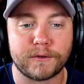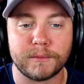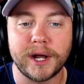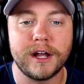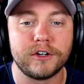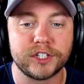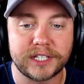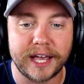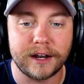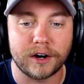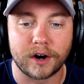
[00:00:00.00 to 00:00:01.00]
From what I
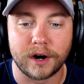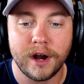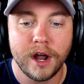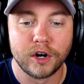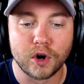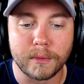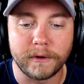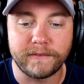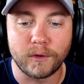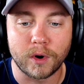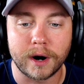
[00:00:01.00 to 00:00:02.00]
understand, her normal
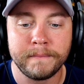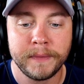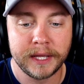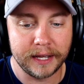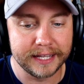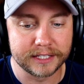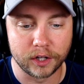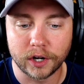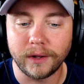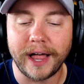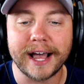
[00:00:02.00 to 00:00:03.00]
form is a
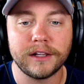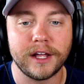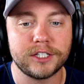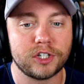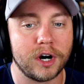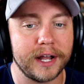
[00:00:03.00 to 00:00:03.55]
little lackluster.